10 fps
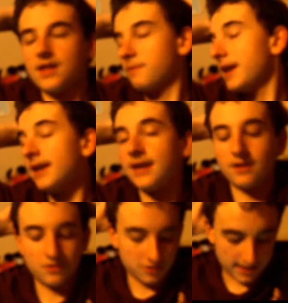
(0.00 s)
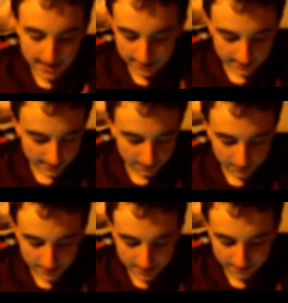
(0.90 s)
Main character, Katniss
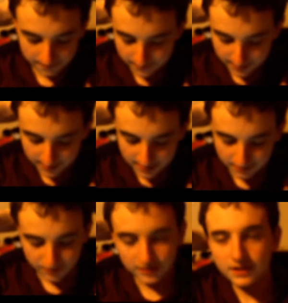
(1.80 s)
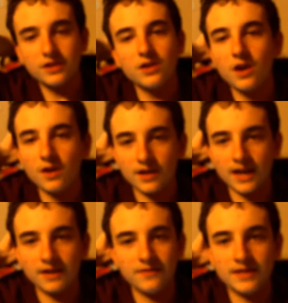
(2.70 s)
Everdeen, really saw
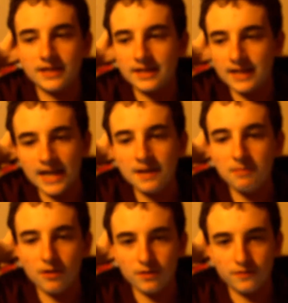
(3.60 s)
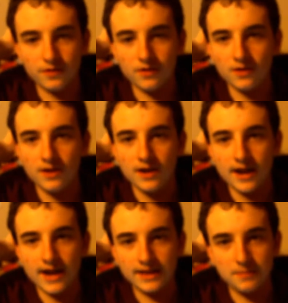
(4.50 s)
kind of the insane part of her
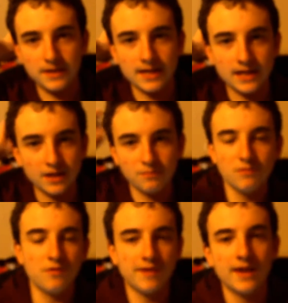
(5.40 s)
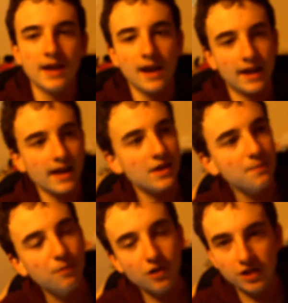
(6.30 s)
at the beginning of the movie. In
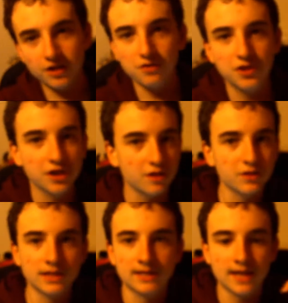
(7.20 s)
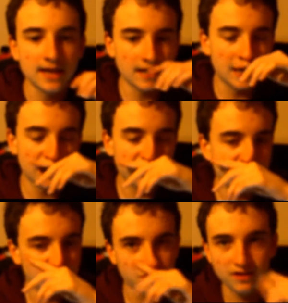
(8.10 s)
the book, you know, she goes insane kind of
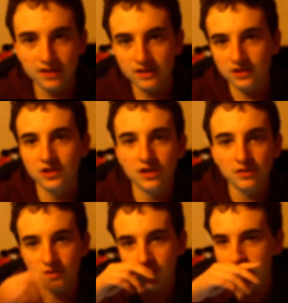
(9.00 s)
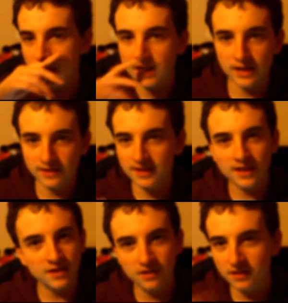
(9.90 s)
after this, and she goes insane at the
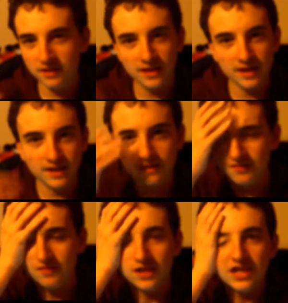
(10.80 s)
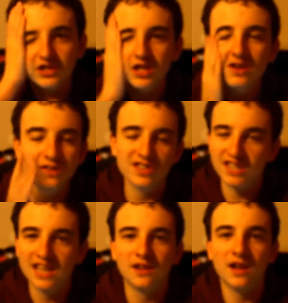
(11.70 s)
end of the thing, and she goes
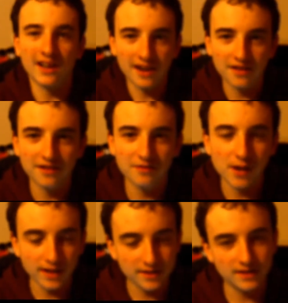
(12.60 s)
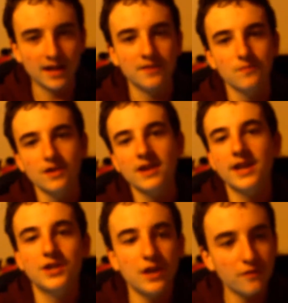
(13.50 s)
insane a lot, kind of like Frankenstein.
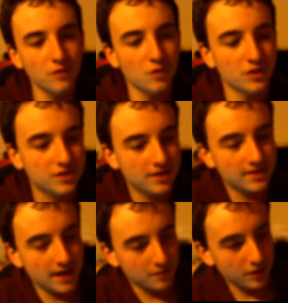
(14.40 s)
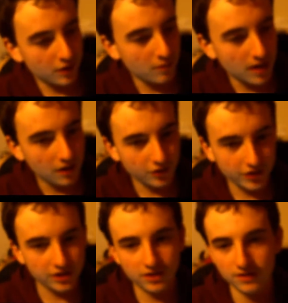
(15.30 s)
And Jennifer Lawrence does that really well.
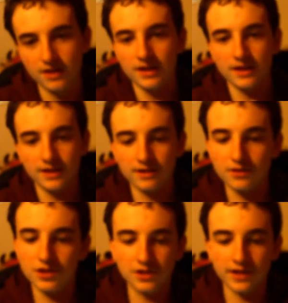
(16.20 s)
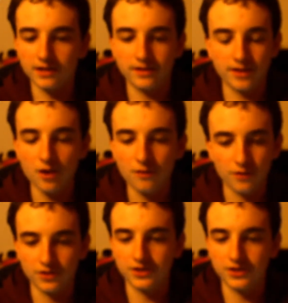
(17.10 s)
She's, you know, she's like Topher.